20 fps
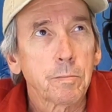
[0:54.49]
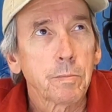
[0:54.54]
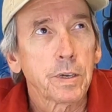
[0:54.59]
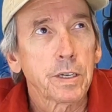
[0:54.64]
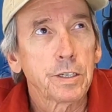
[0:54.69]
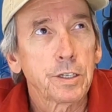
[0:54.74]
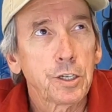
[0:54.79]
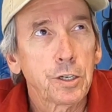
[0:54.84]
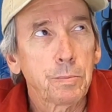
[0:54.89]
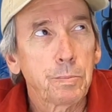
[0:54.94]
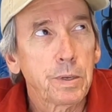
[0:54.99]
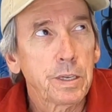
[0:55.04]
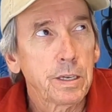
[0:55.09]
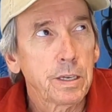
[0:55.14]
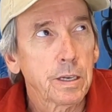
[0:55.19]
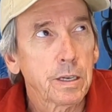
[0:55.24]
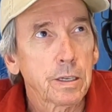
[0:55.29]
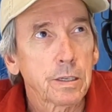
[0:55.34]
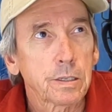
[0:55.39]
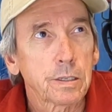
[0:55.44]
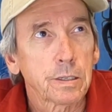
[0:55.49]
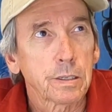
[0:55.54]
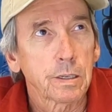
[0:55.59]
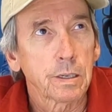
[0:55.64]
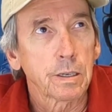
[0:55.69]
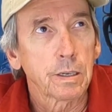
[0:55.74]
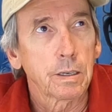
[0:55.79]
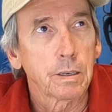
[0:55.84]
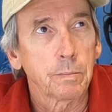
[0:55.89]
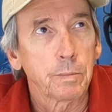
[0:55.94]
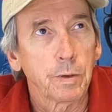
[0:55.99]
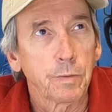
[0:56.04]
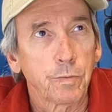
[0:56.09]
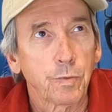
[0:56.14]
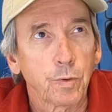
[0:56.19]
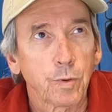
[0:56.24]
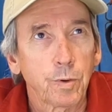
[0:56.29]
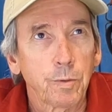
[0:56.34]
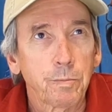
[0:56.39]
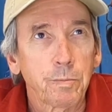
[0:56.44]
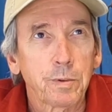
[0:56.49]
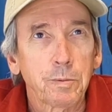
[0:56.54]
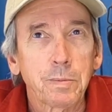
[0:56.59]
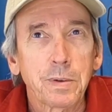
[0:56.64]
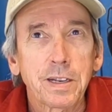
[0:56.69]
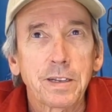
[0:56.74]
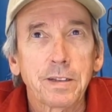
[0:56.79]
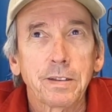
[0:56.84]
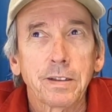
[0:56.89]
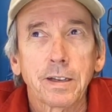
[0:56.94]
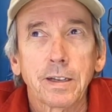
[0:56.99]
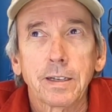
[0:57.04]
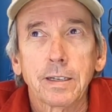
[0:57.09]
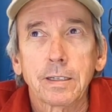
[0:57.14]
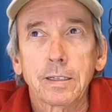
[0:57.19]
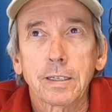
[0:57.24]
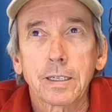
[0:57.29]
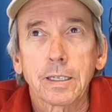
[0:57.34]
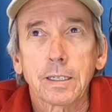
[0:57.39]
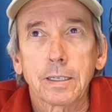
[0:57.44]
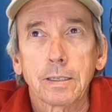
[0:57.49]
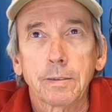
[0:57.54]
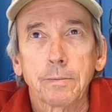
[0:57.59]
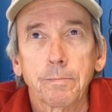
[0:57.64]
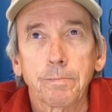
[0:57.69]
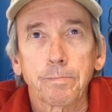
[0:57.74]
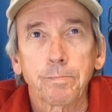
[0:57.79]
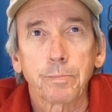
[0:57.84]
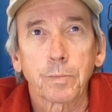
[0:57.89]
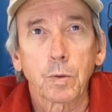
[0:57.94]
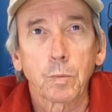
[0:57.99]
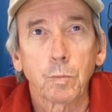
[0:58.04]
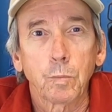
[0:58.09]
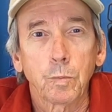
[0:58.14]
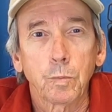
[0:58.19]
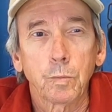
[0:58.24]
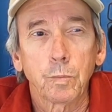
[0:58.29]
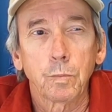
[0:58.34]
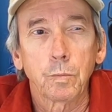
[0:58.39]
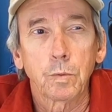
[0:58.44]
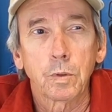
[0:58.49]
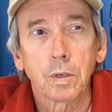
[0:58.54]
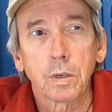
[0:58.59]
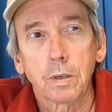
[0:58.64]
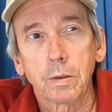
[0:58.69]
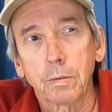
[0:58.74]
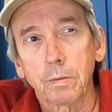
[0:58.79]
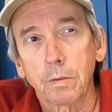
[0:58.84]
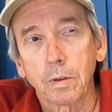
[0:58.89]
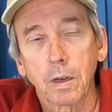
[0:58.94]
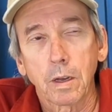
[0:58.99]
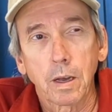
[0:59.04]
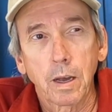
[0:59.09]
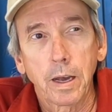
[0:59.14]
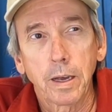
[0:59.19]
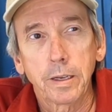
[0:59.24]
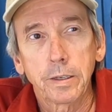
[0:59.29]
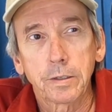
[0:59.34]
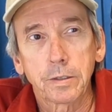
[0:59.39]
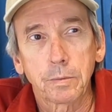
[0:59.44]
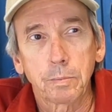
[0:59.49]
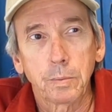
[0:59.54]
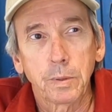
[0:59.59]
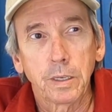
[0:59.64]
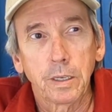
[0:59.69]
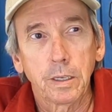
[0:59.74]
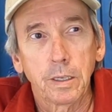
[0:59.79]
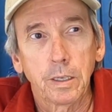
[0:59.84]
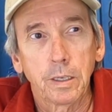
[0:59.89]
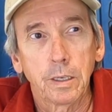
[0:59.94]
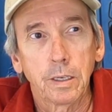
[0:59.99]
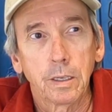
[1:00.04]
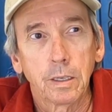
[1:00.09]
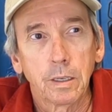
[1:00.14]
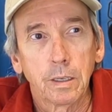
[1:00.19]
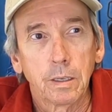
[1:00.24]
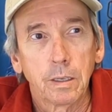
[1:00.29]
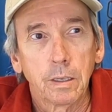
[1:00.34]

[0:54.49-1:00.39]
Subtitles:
My GPS informed me that the high speed